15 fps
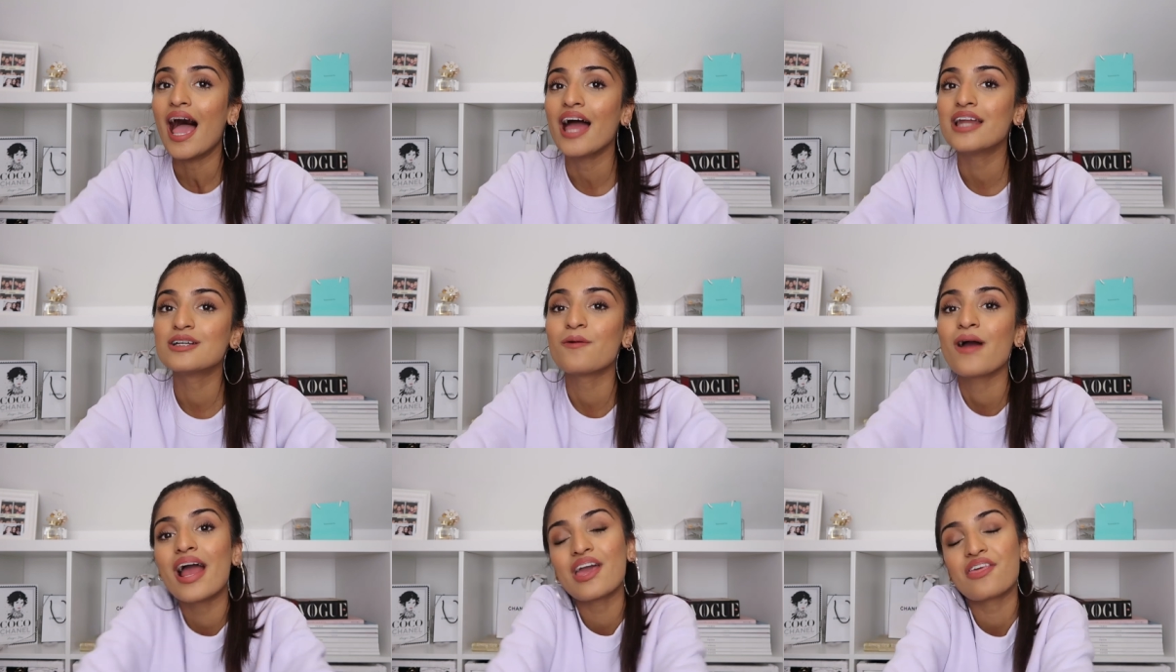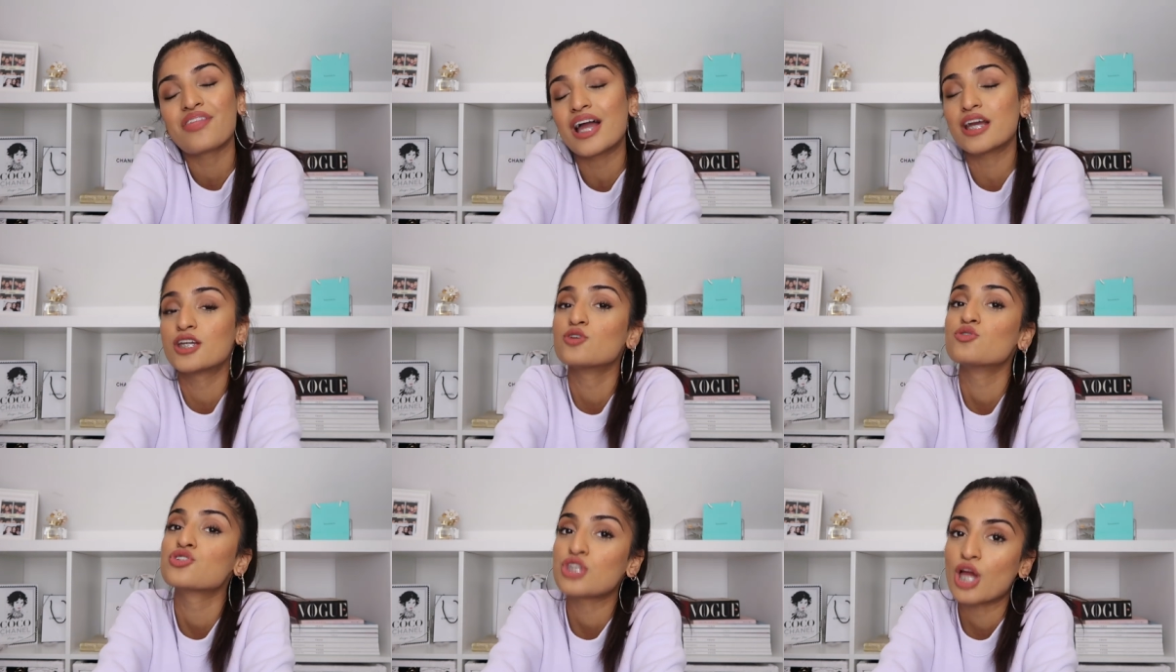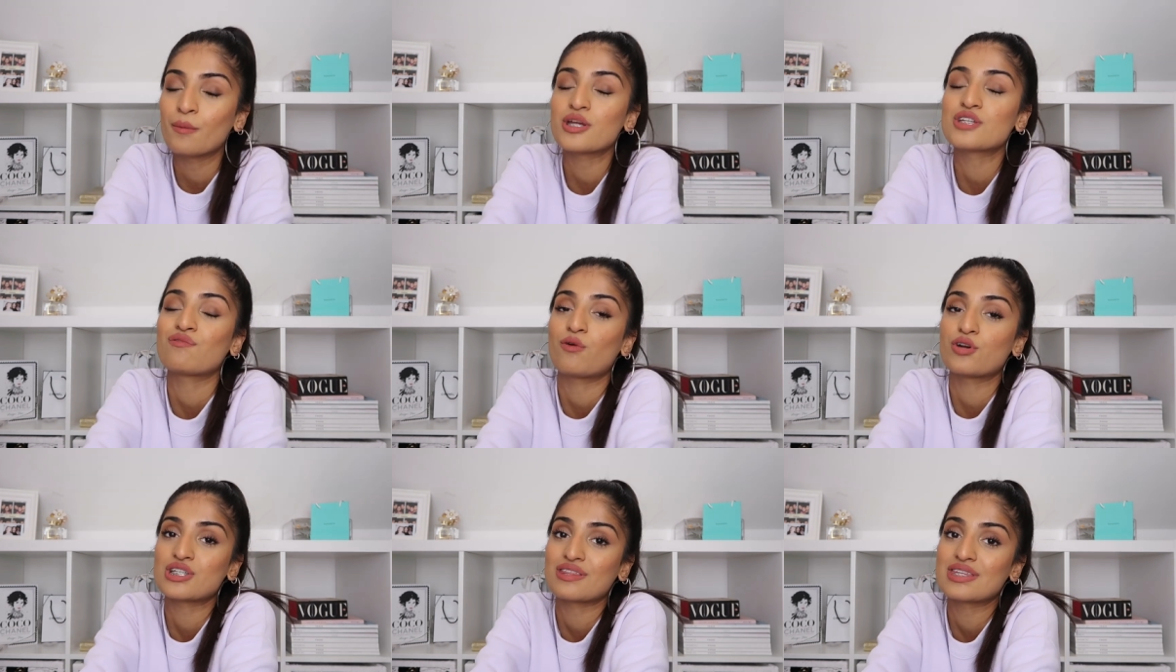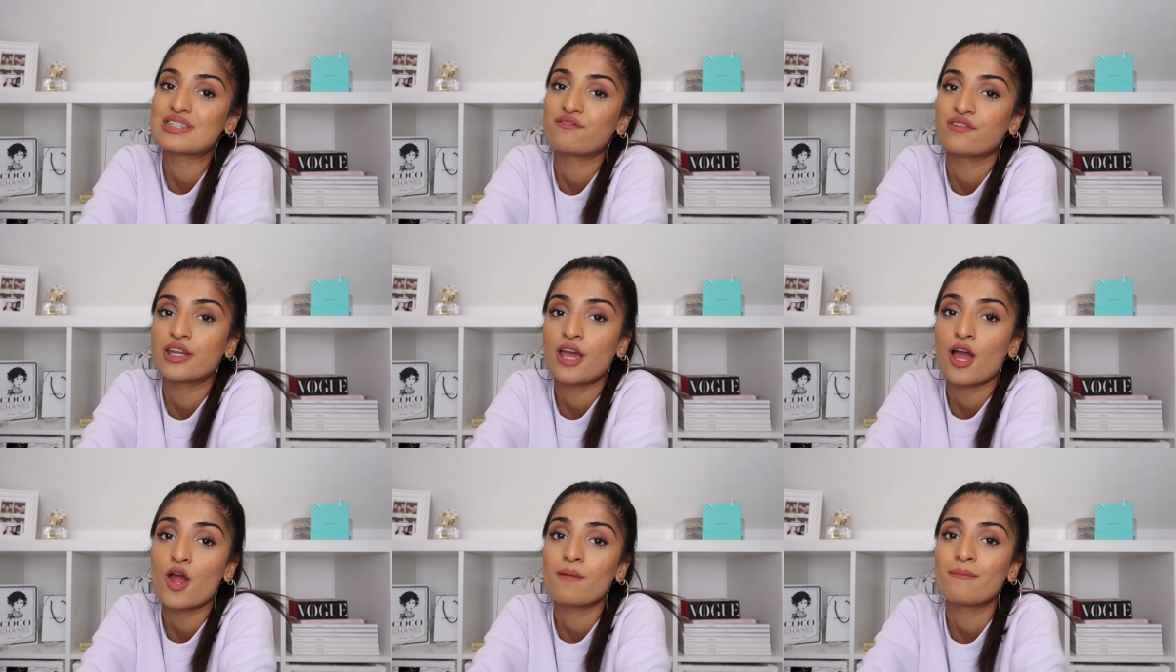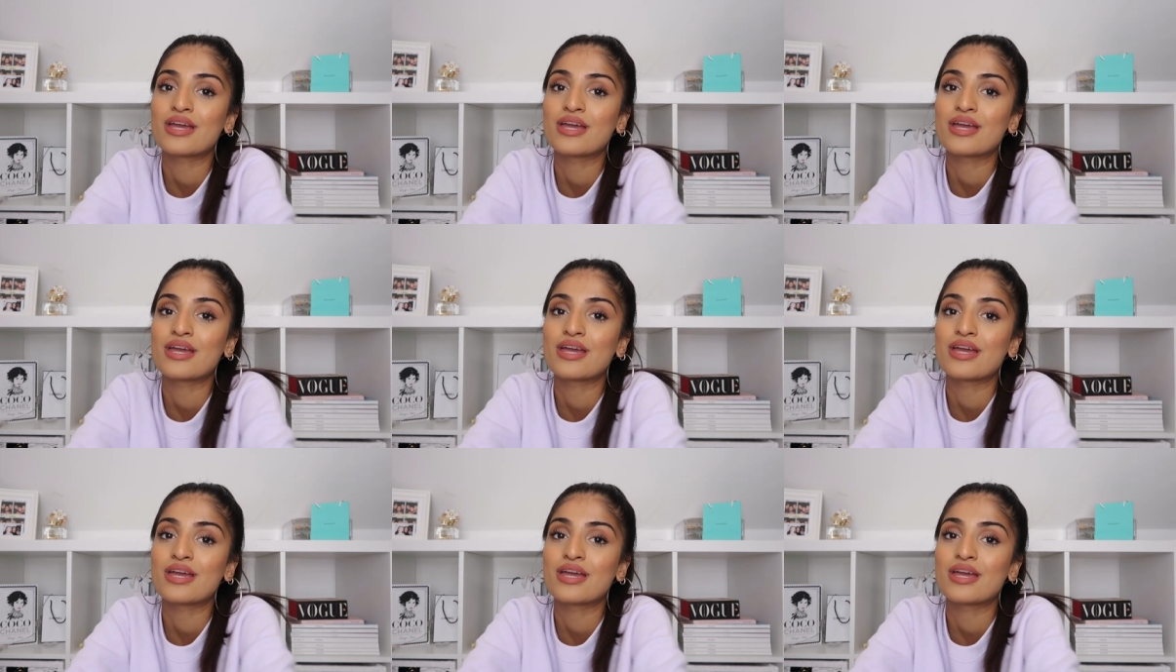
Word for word: Anyway, thank you so much for watching this video.